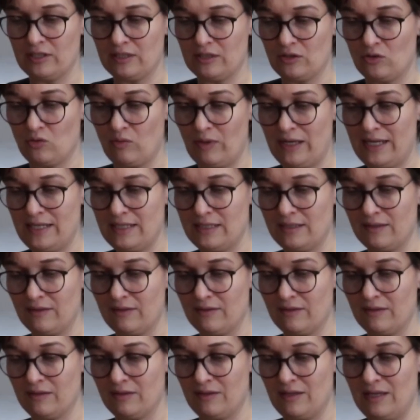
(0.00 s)
is quite
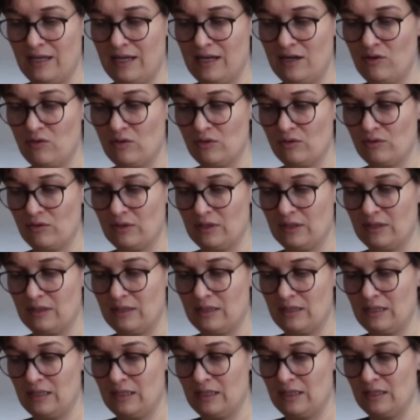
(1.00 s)
narrow
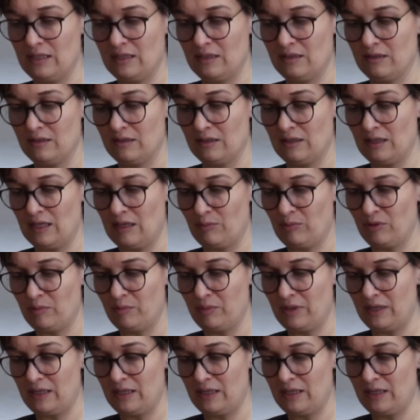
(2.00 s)
in the upper